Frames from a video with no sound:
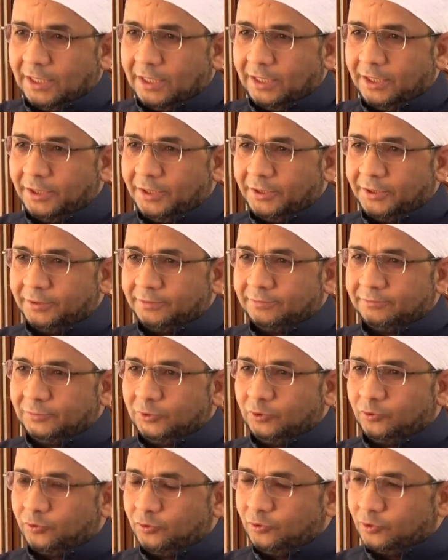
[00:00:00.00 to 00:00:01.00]
uh,
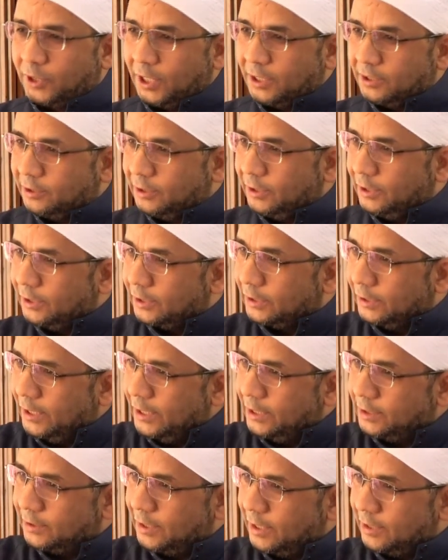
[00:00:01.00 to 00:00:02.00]
or you can delay it
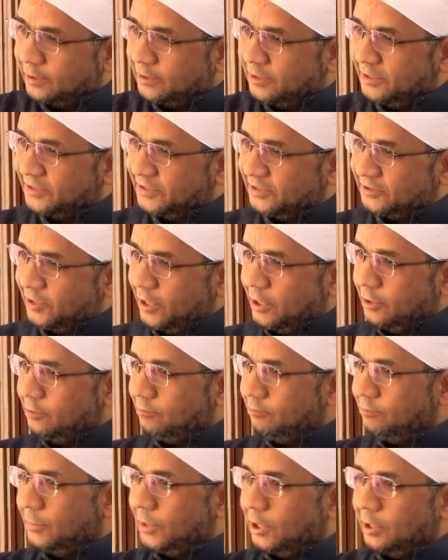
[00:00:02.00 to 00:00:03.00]
later until the
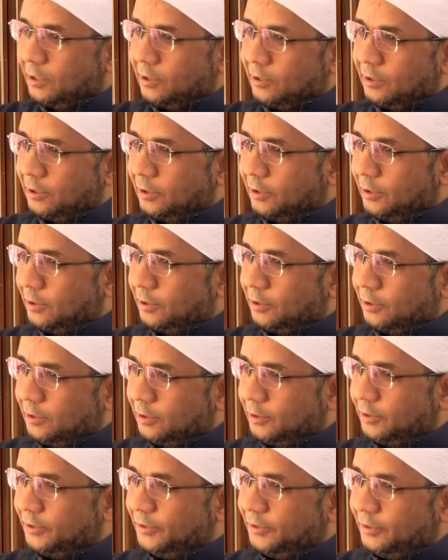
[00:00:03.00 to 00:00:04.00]
time uh, uh,
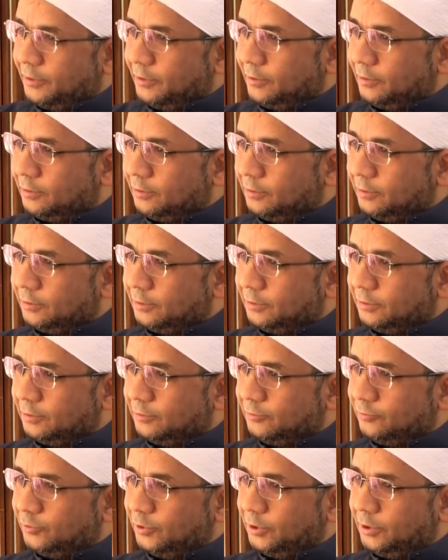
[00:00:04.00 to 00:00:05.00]

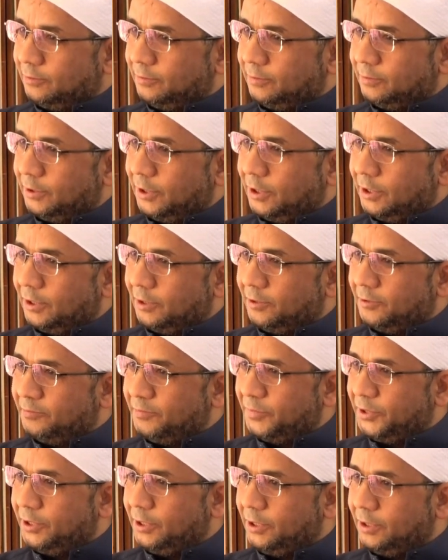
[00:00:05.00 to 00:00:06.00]
uh, will
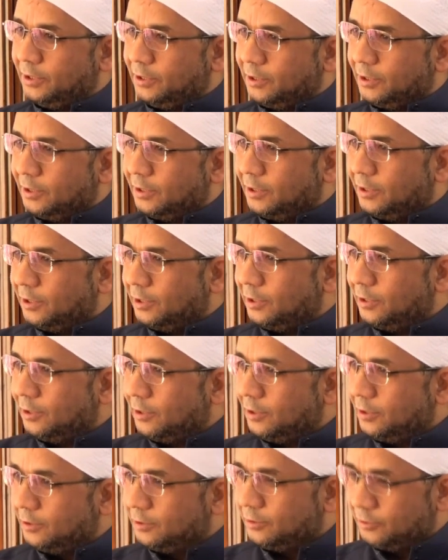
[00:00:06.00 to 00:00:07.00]
be.
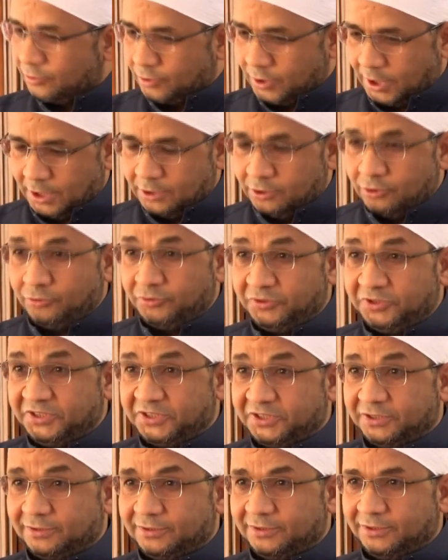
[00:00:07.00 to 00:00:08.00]
Okay. I know
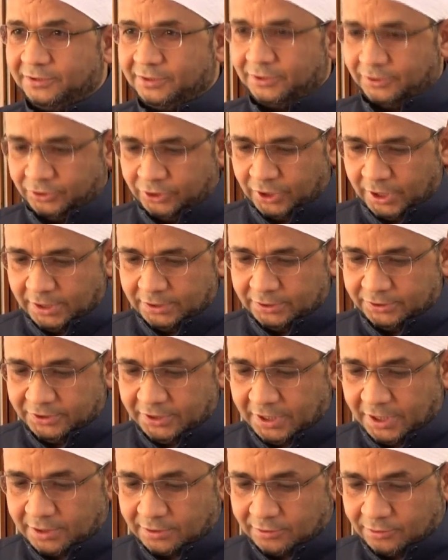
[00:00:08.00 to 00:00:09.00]
these these challenges.
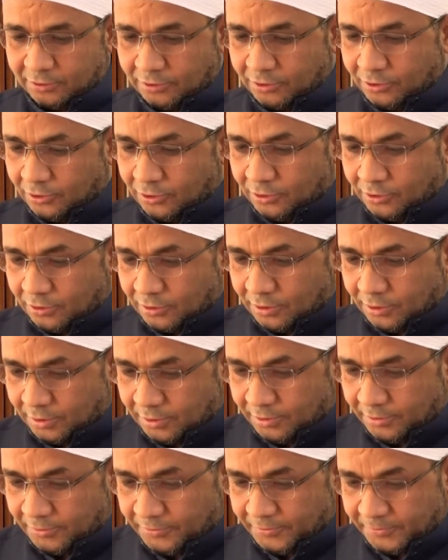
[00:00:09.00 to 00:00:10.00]
There
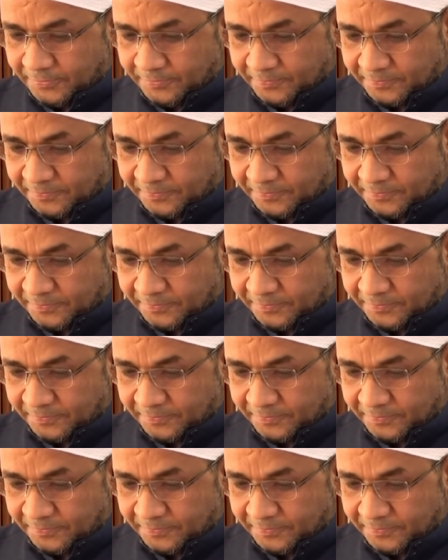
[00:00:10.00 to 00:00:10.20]
are